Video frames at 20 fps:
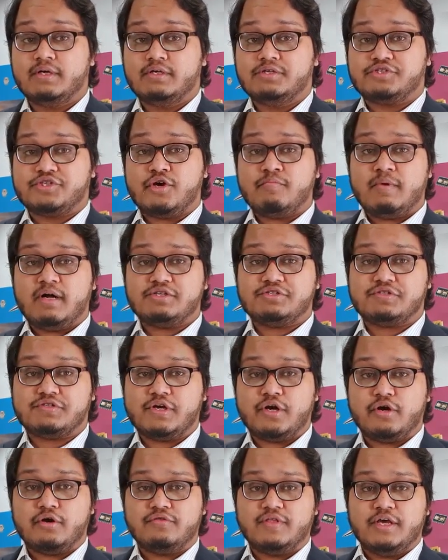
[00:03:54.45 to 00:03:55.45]
So much
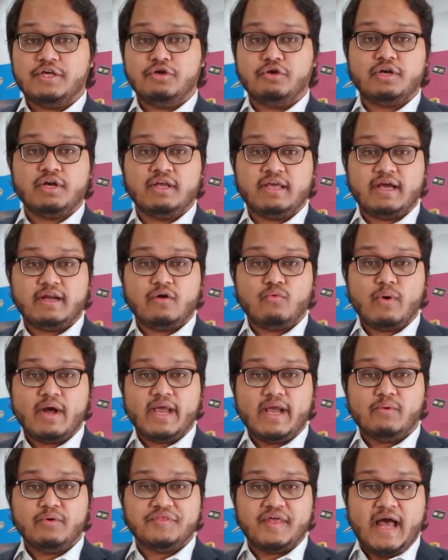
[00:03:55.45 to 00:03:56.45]
so that you can get
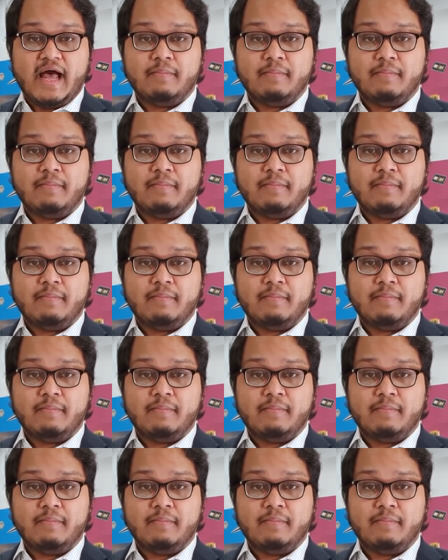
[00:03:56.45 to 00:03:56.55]
away with